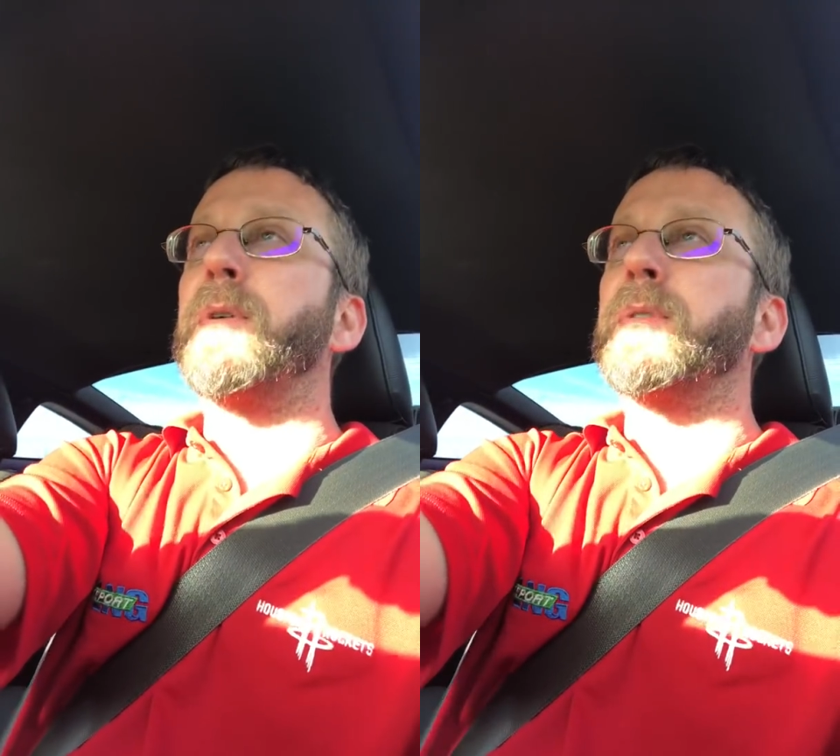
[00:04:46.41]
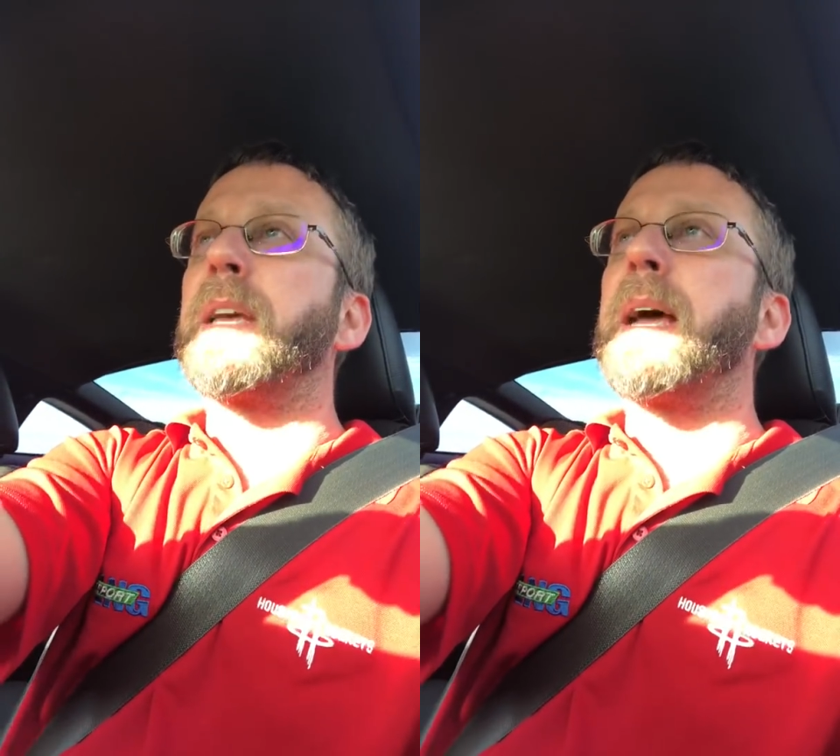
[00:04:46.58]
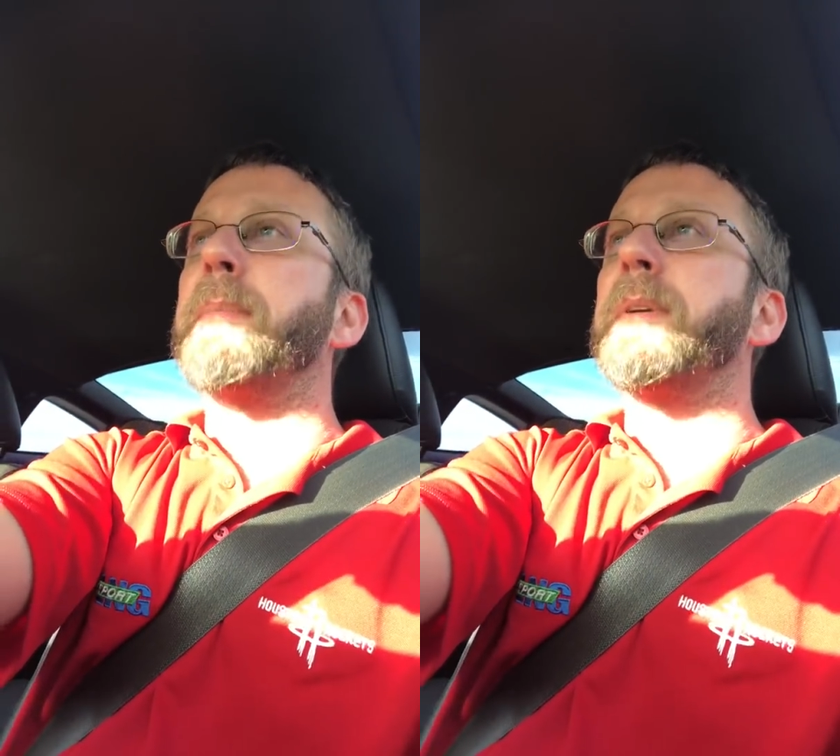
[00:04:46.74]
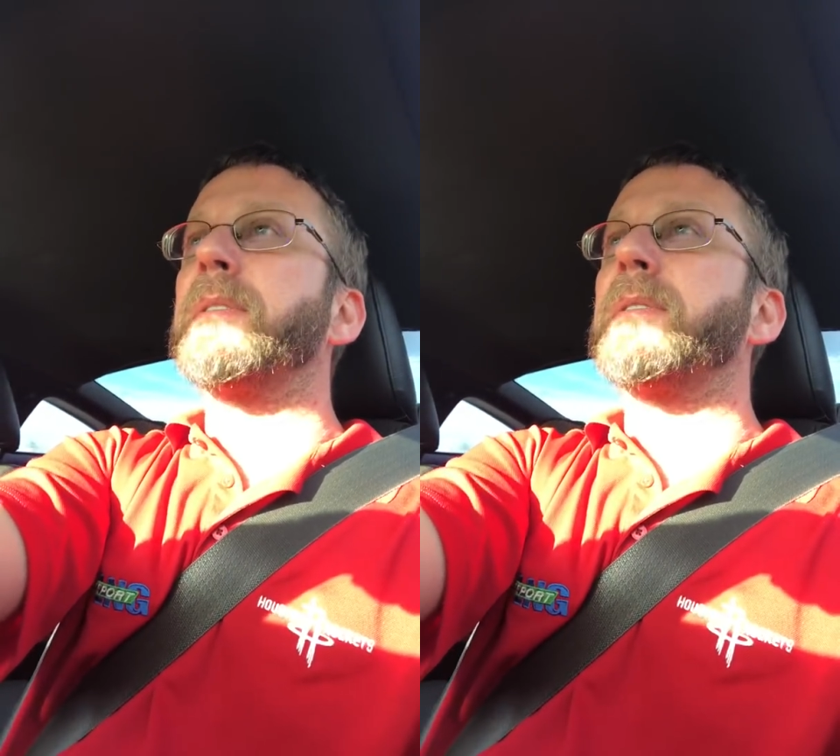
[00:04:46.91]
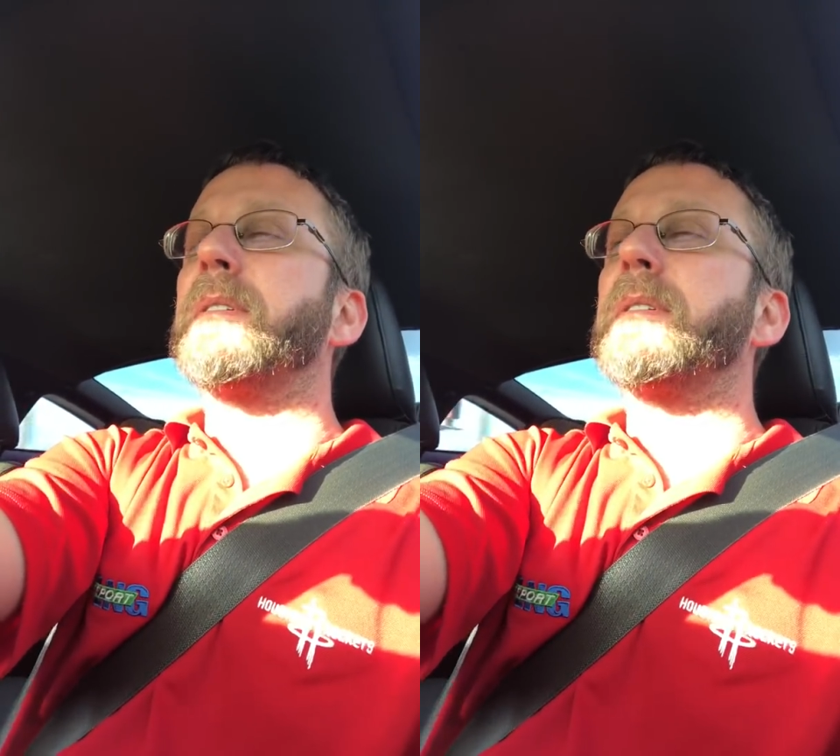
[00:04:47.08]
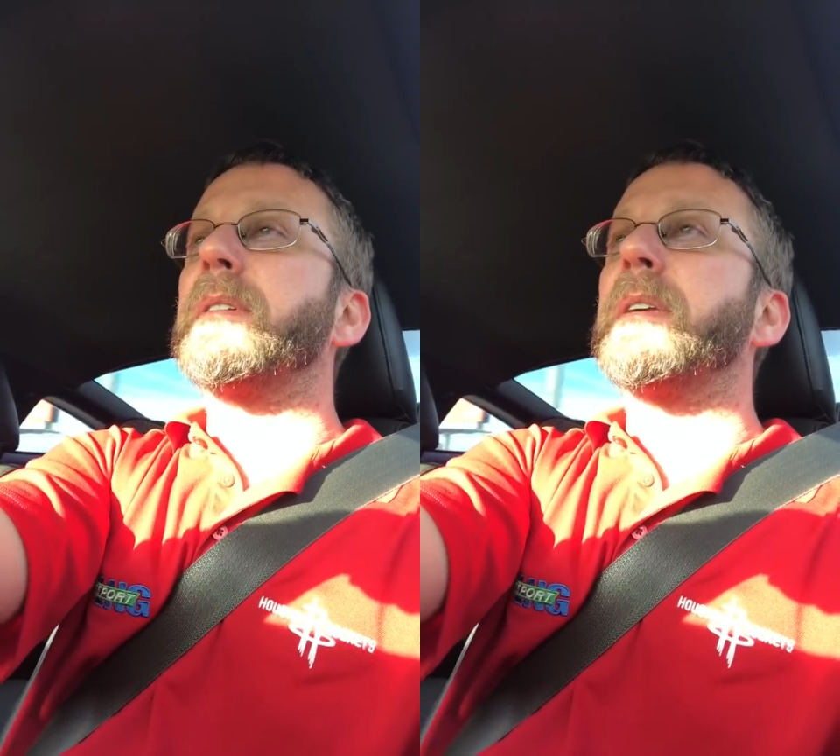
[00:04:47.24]
those
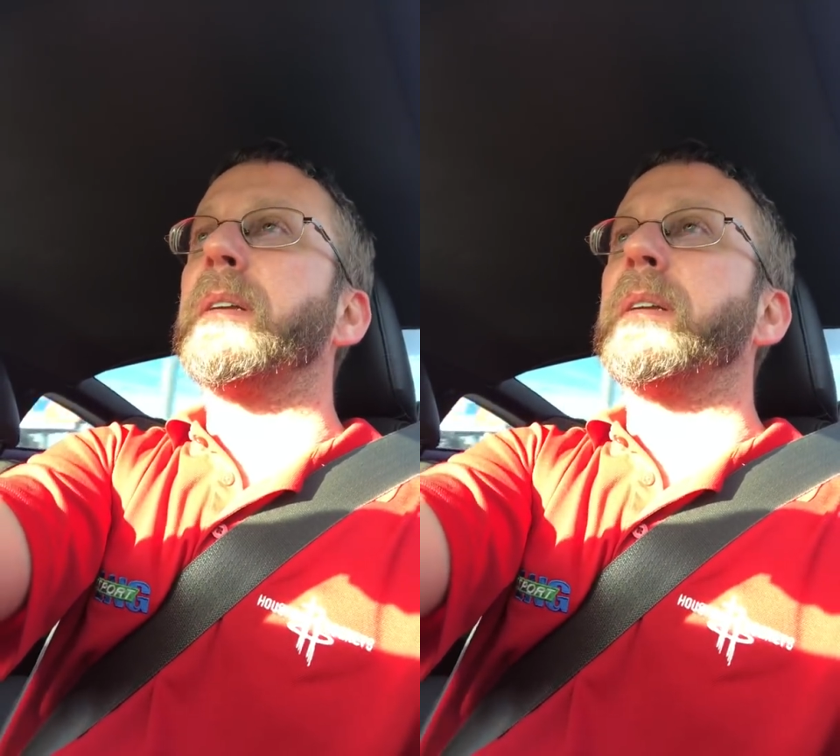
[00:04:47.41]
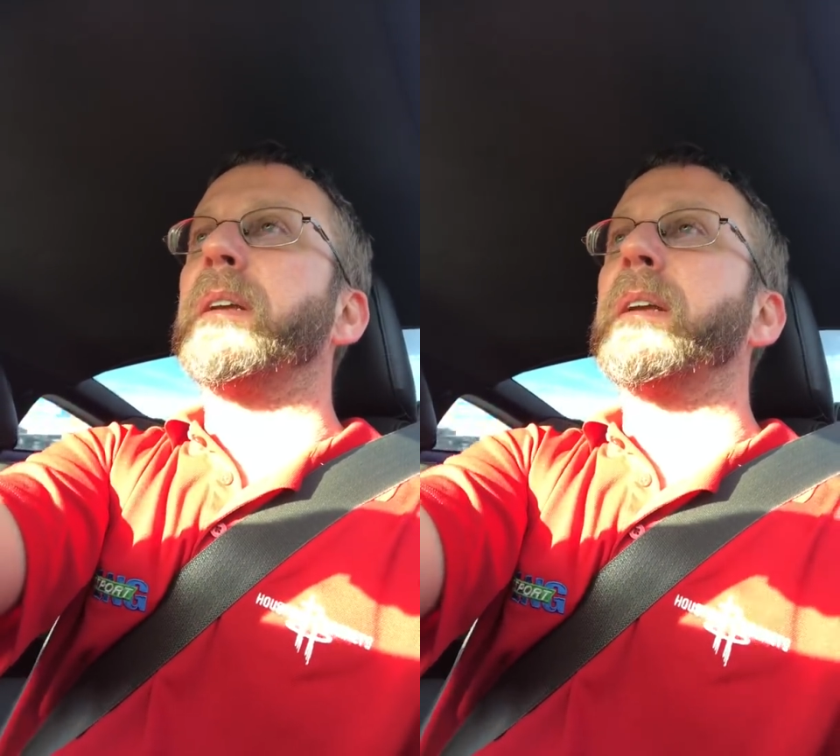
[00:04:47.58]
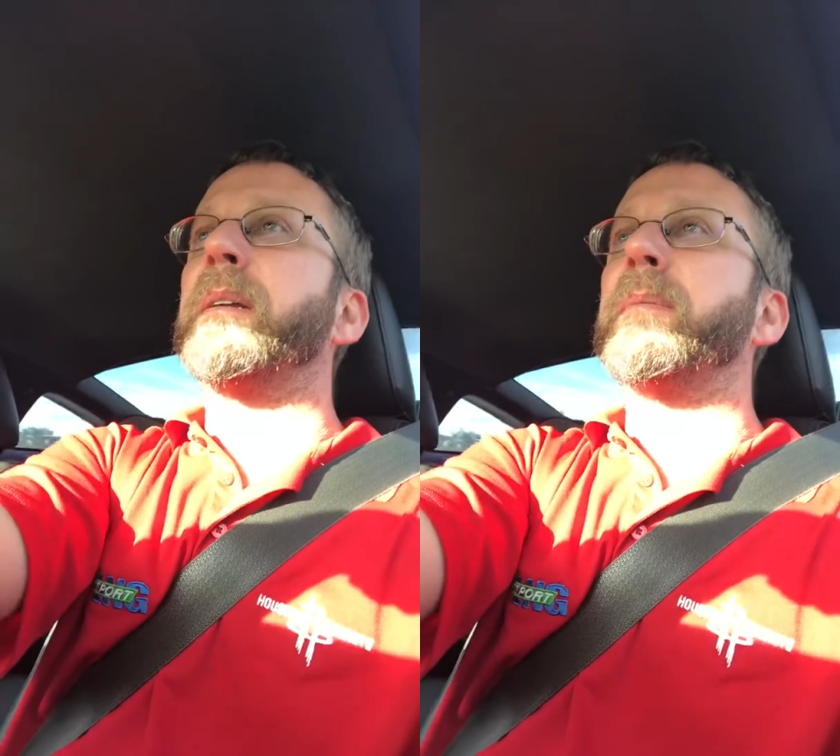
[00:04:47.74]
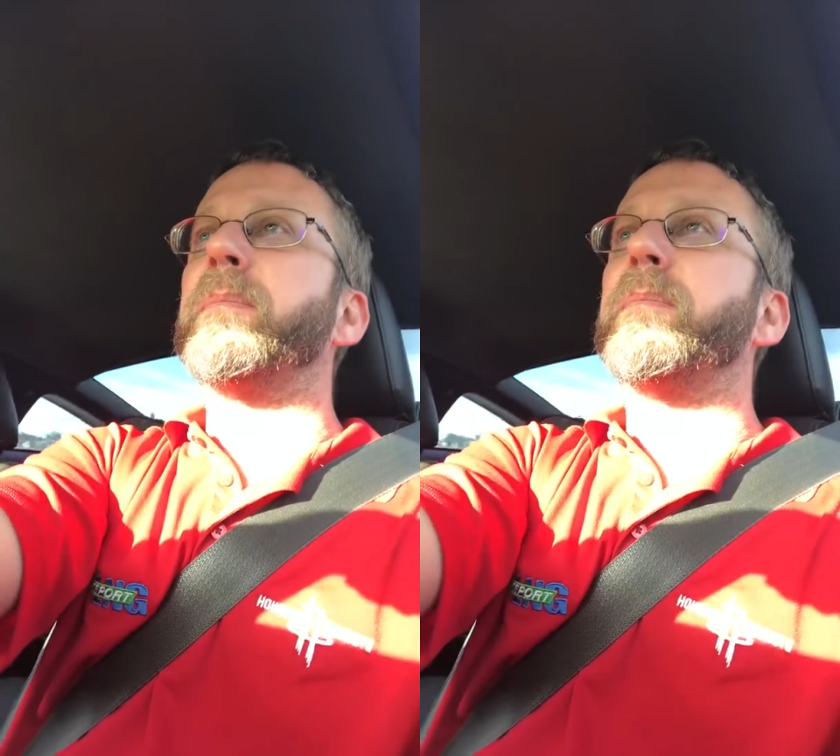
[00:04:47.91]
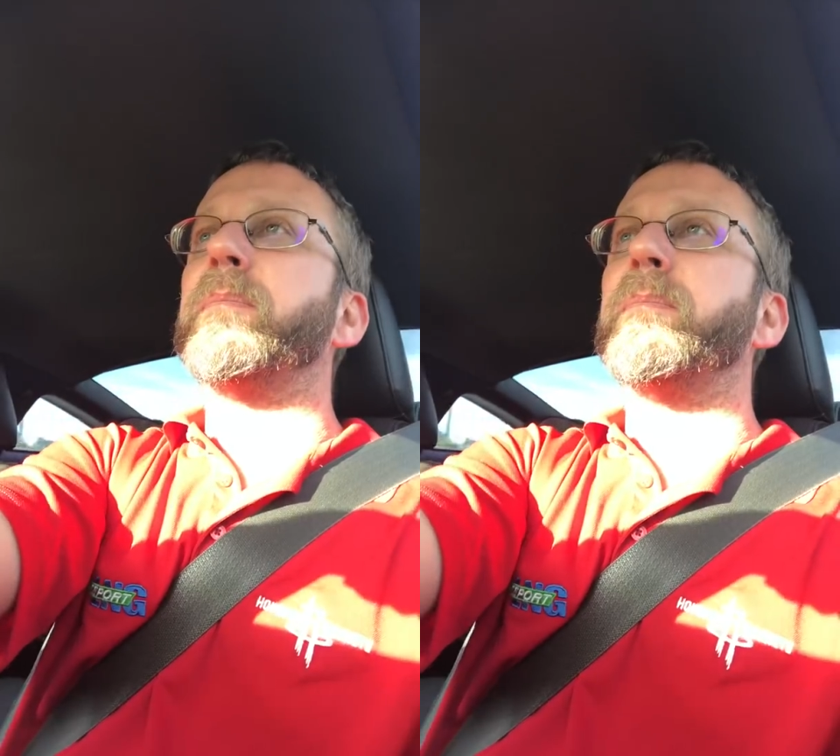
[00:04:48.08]
habits and